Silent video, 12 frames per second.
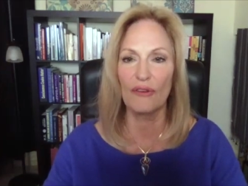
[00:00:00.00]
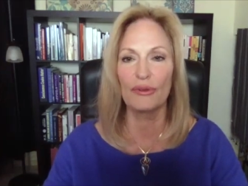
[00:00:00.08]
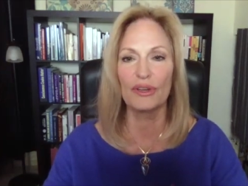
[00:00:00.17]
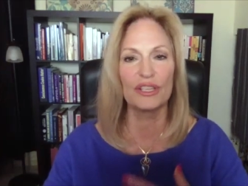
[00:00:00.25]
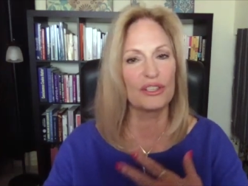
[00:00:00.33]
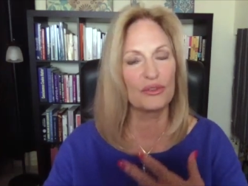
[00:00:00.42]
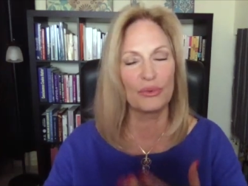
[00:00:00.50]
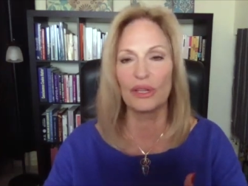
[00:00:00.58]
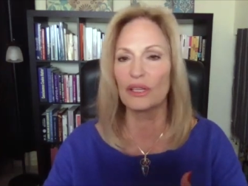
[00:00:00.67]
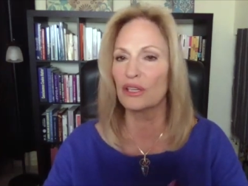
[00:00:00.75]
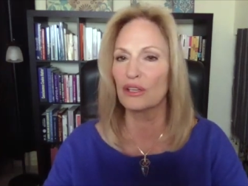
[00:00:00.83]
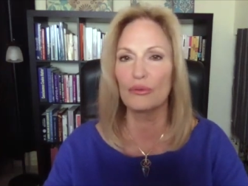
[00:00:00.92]
which is
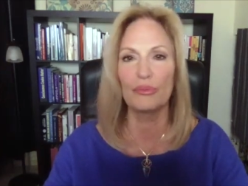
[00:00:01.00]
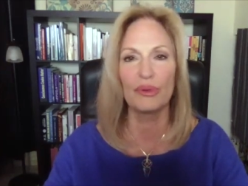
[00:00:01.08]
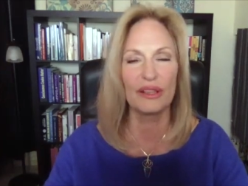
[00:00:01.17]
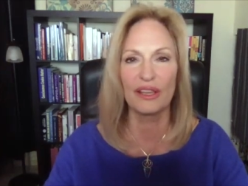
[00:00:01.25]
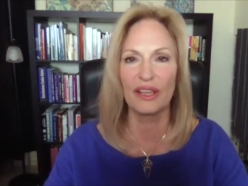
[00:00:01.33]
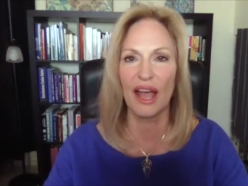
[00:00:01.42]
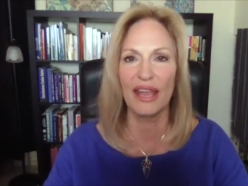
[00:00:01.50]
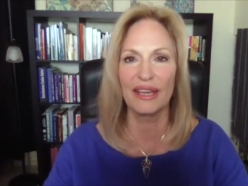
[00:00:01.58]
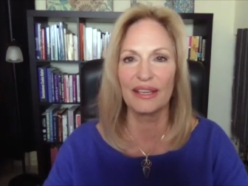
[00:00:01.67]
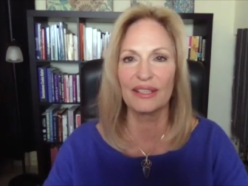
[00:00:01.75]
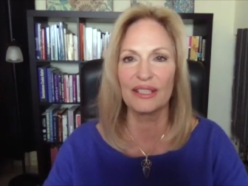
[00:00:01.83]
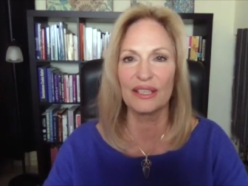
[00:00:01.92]
really going to be the
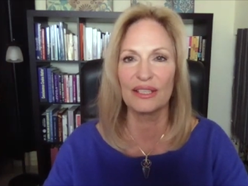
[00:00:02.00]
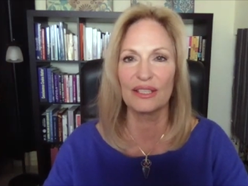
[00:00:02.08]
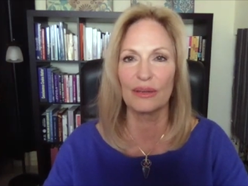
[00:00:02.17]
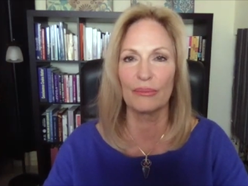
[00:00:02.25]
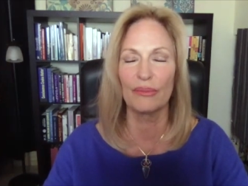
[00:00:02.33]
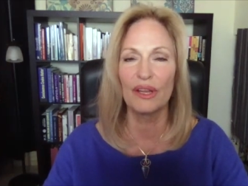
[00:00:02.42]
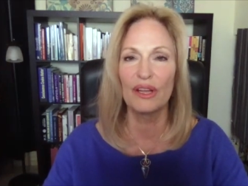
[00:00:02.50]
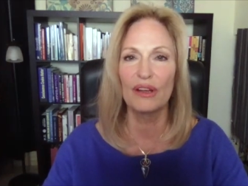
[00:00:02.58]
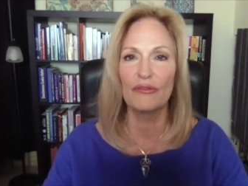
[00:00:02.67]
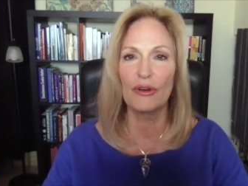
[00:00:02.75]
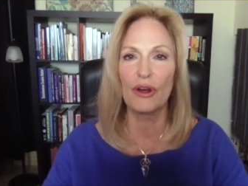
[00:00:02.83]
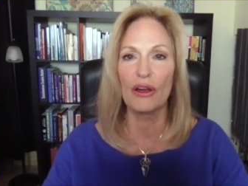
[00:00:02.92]
guiding system
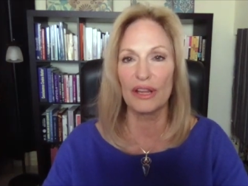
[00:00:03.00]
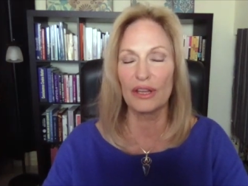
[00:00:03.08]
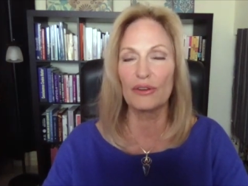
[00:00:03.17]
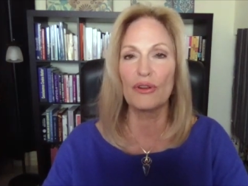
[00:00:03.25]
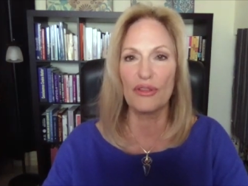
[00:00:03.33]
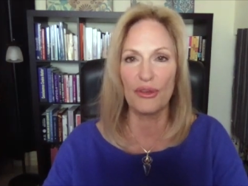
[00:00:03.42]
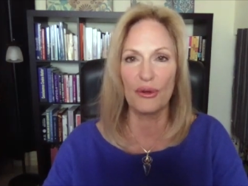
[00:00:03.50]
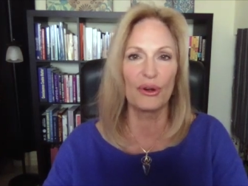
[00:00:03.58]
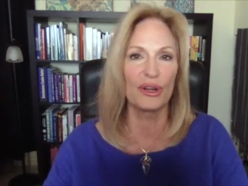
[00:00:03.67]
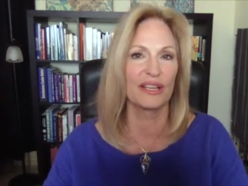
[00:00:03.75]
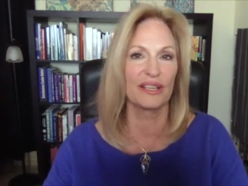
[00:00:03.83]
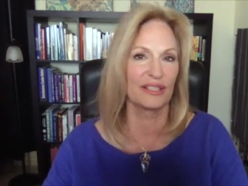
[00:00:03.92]
for our inner
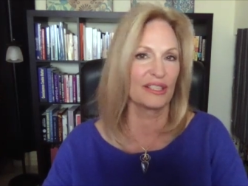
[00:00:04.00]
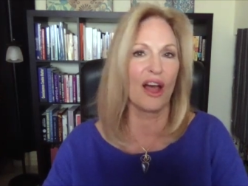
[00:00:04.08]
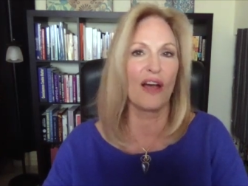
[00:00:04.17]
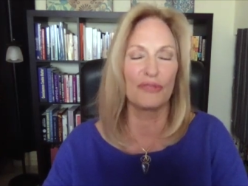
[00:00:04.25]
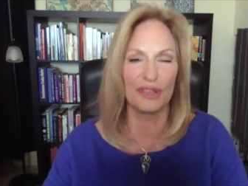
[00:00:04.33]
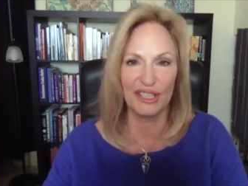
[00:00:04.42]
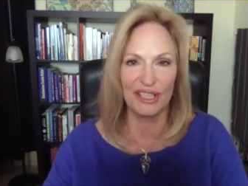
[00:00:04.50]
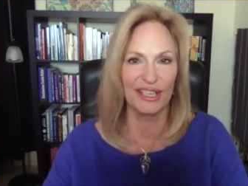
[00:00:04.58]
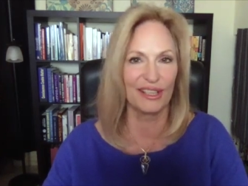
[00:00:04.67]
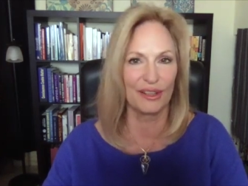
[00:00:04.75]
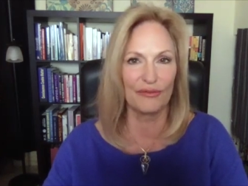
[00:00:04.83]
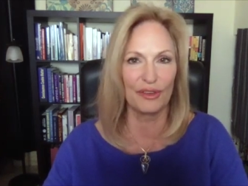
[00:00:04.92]
authority and sovereignty
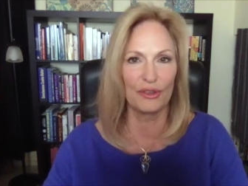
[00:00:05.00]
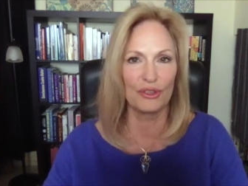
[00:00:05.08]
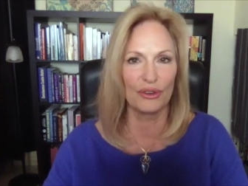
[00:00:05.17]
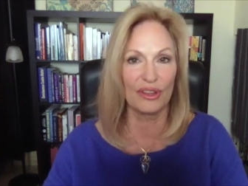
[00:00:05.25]
in the future.